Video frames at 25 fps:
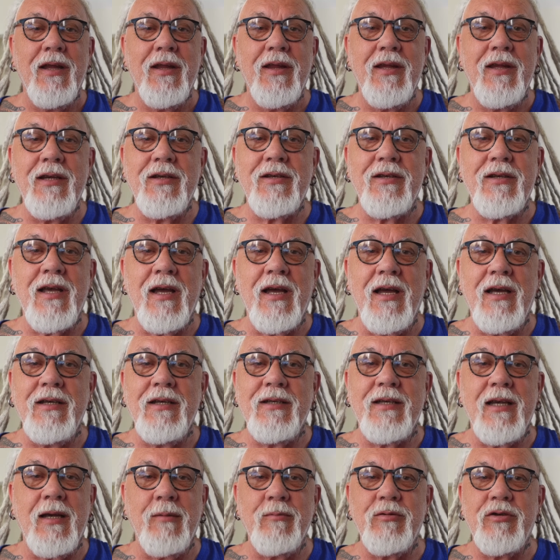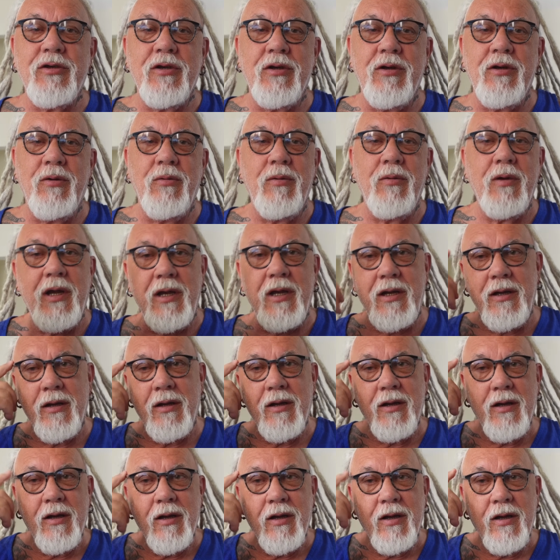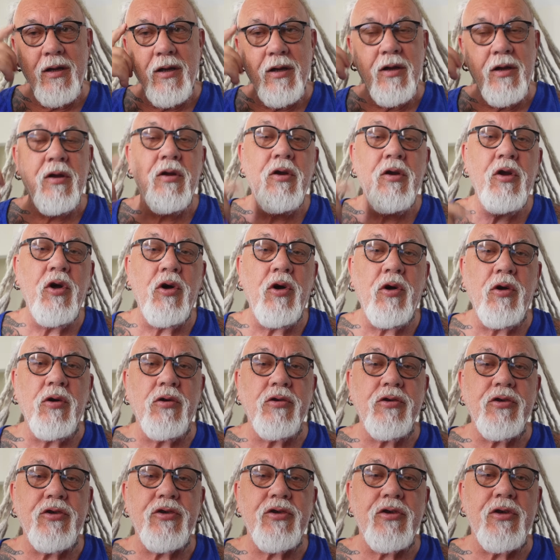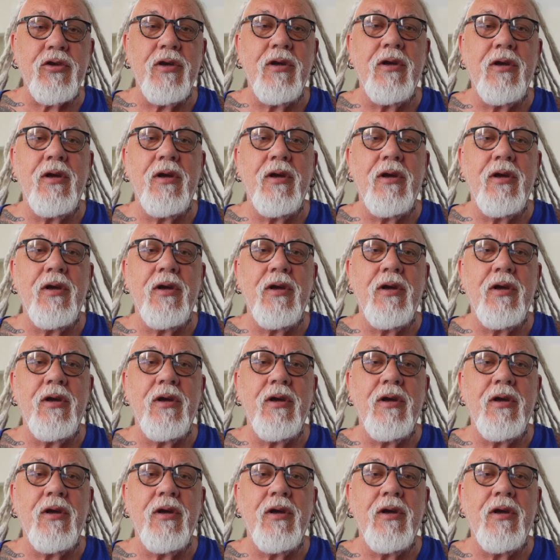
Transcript: This guy's absolutely nuts.